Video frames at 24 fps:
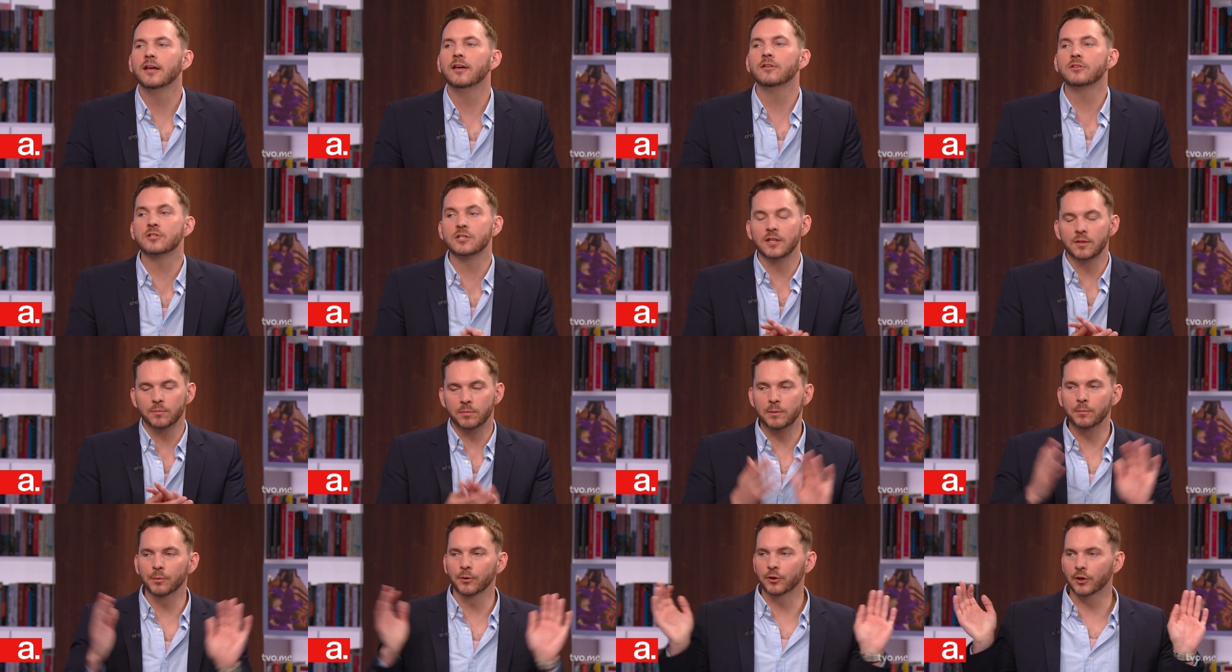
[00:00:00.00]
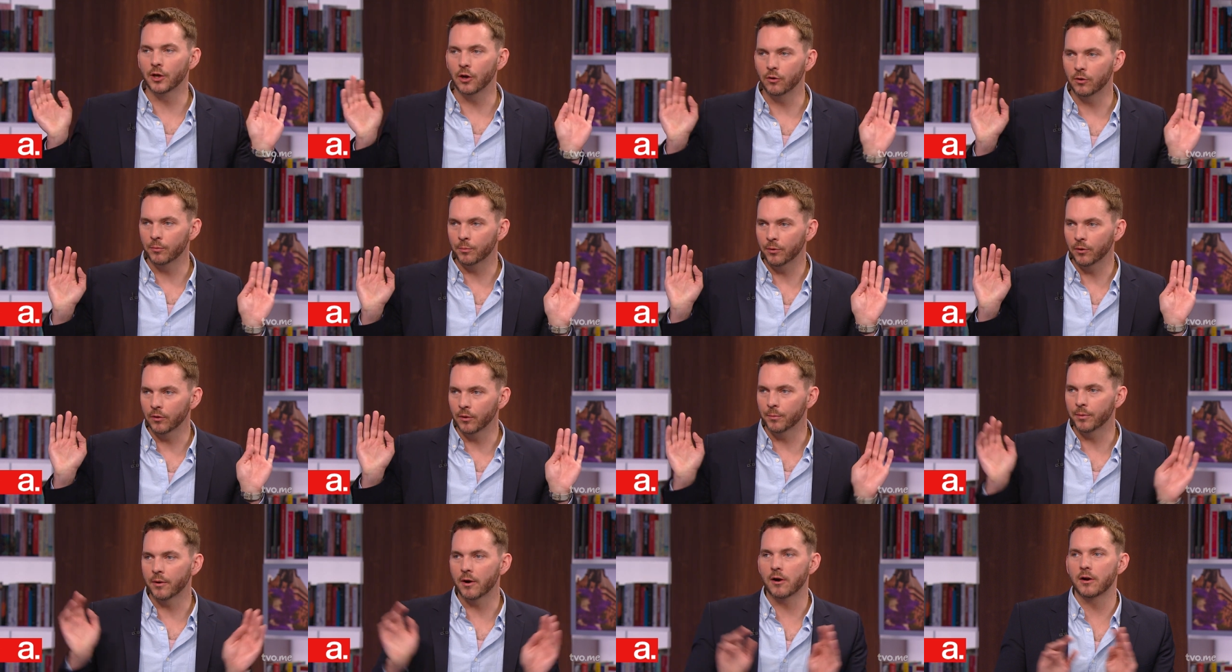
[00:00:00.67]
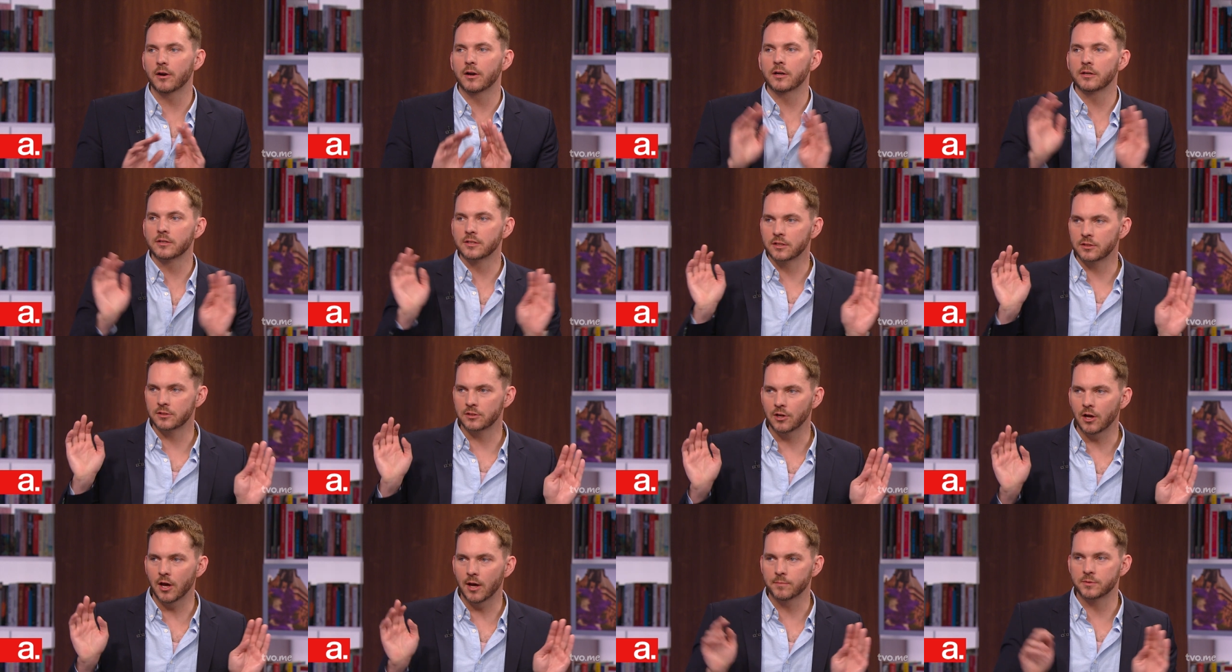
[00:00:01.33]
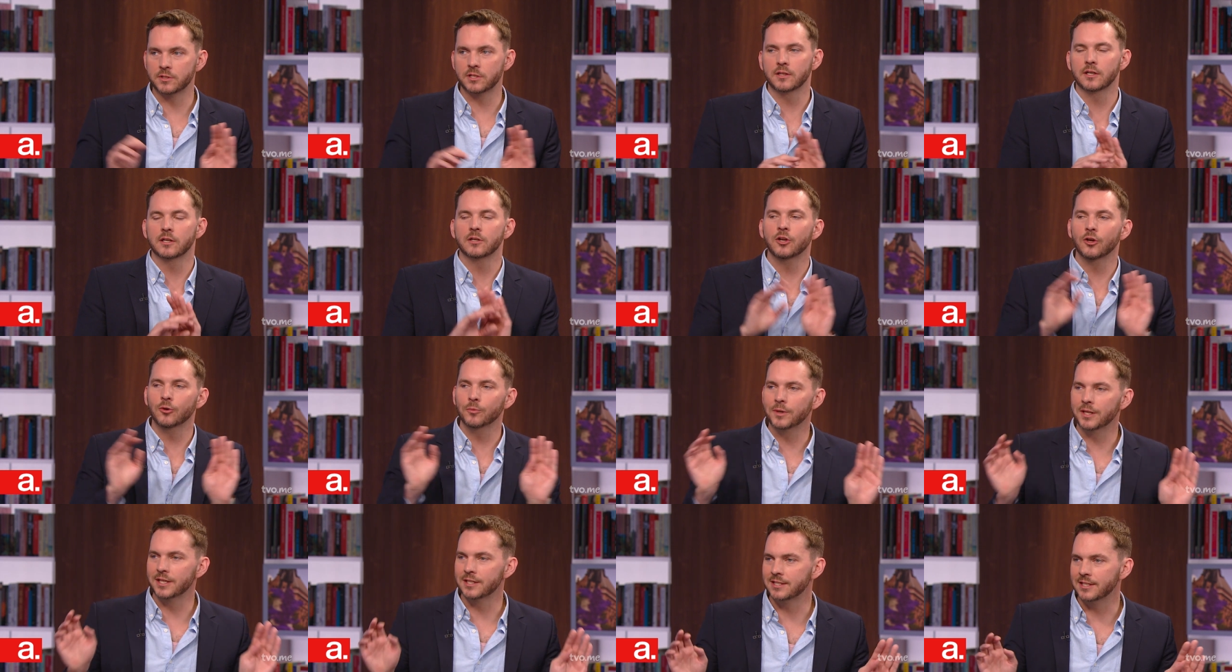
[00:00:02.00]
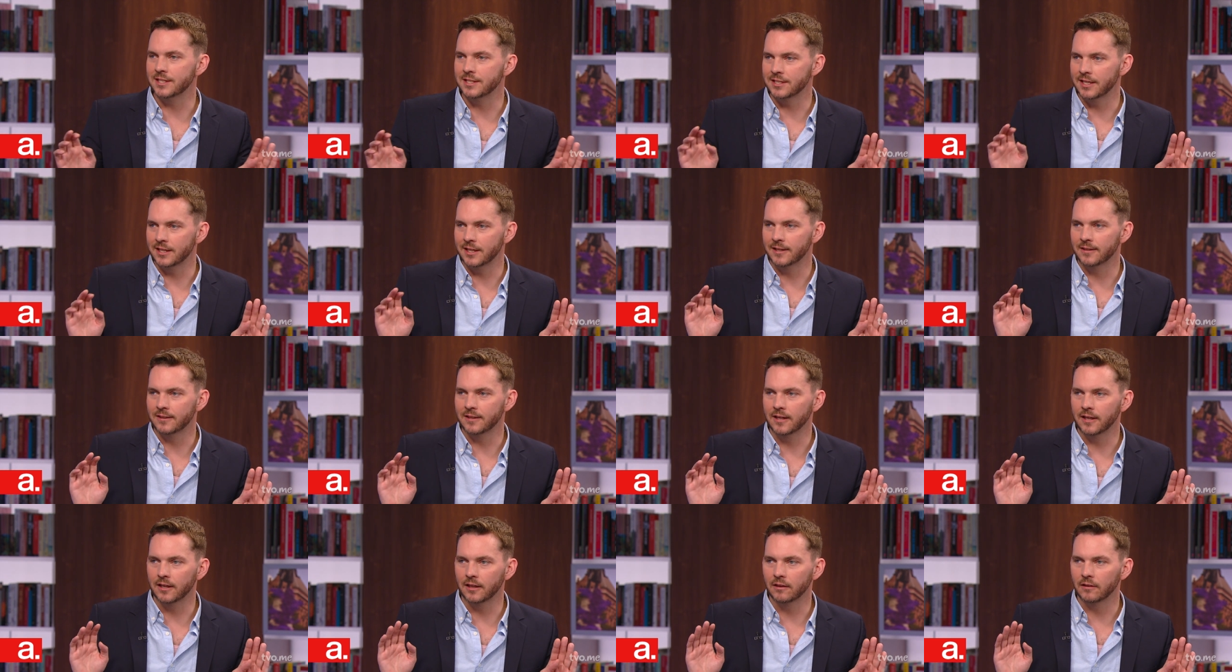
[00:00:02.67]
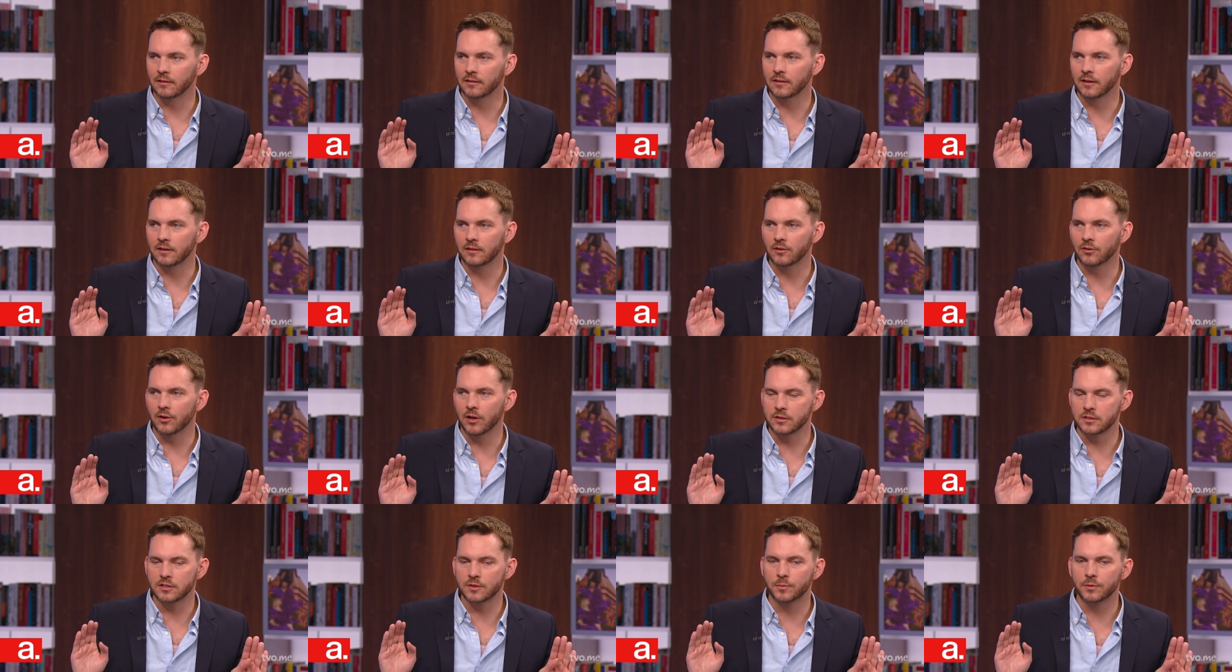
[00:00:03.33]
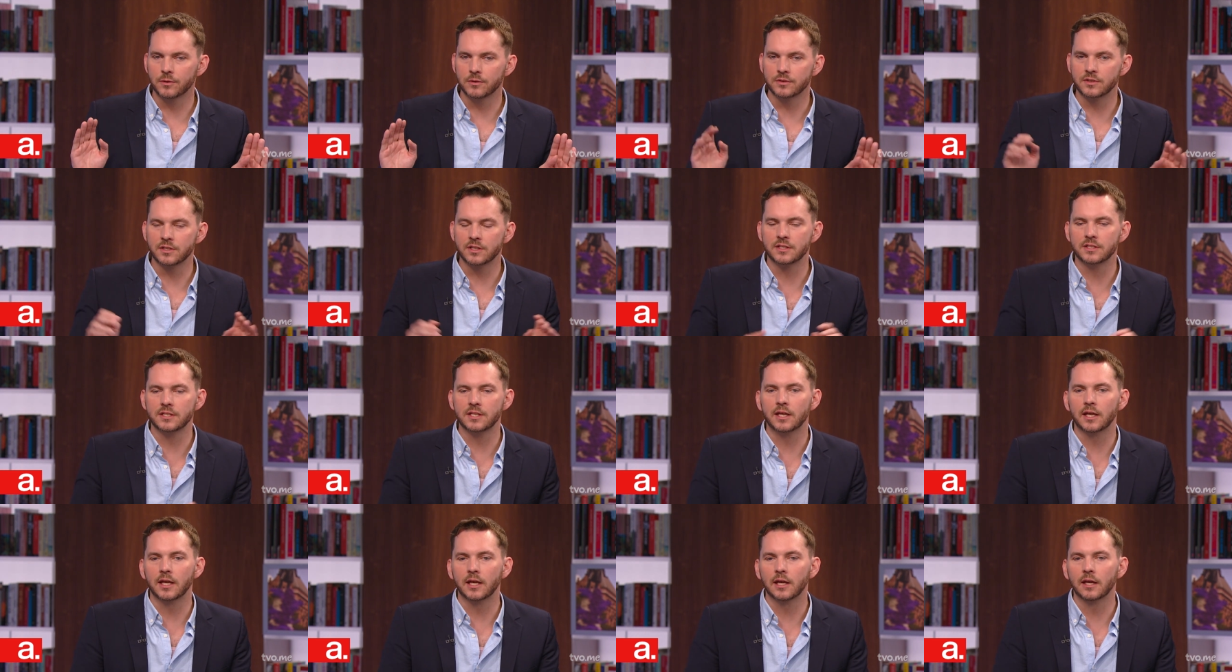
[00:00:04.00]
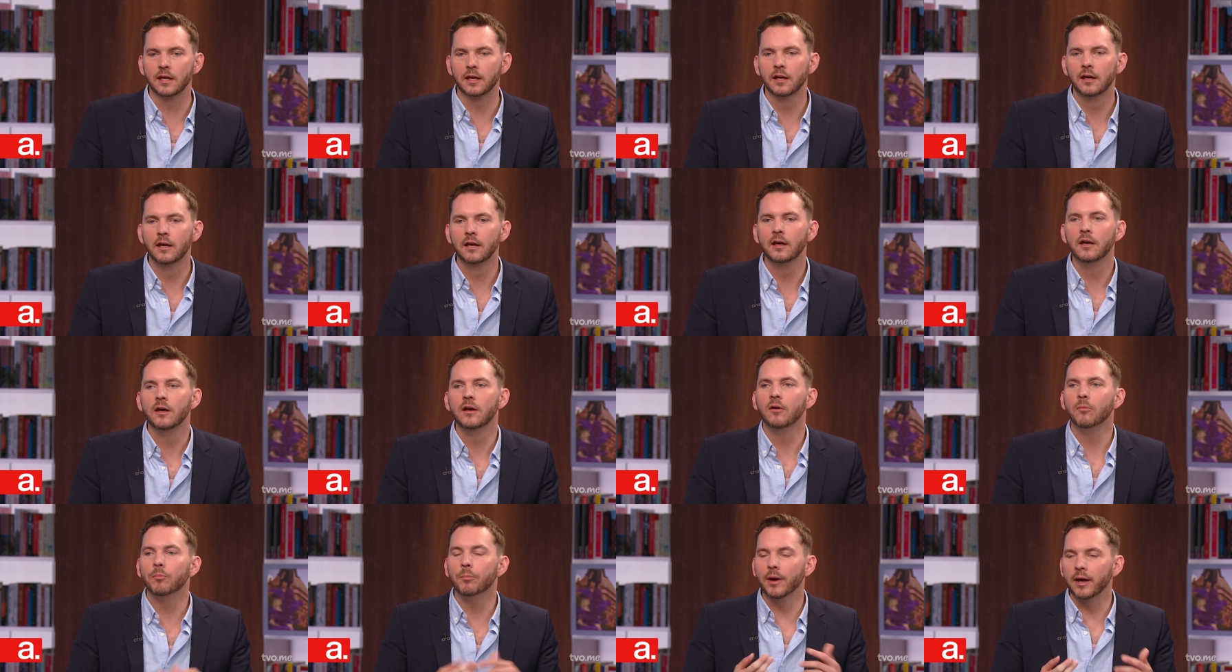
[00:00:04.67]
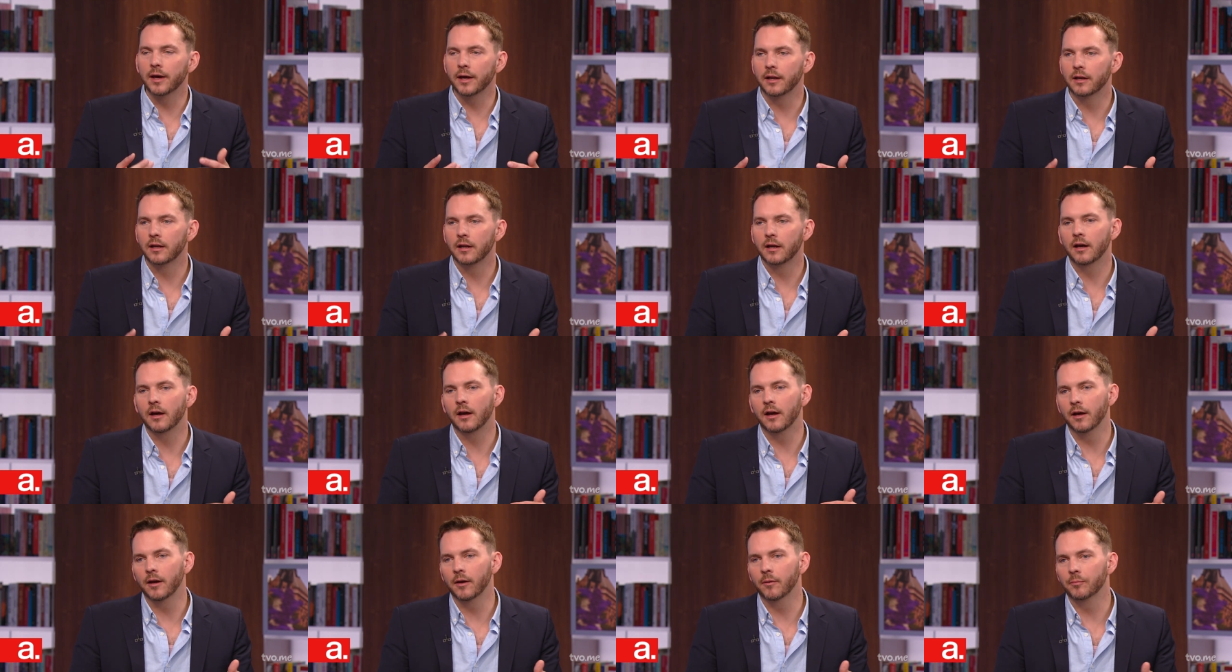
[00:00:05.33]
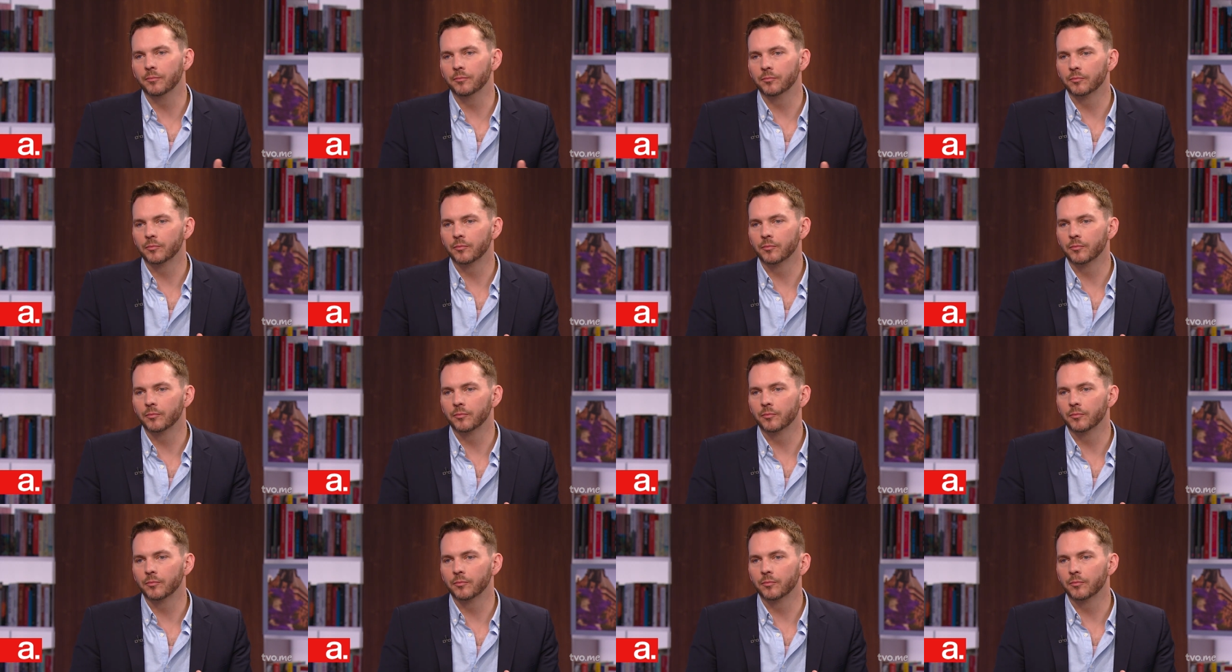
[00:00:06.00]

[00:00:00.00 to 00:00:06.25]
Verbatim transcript: so that people know to pull apart and to stop so that nobody sees anything that they're not supposed to see. But um,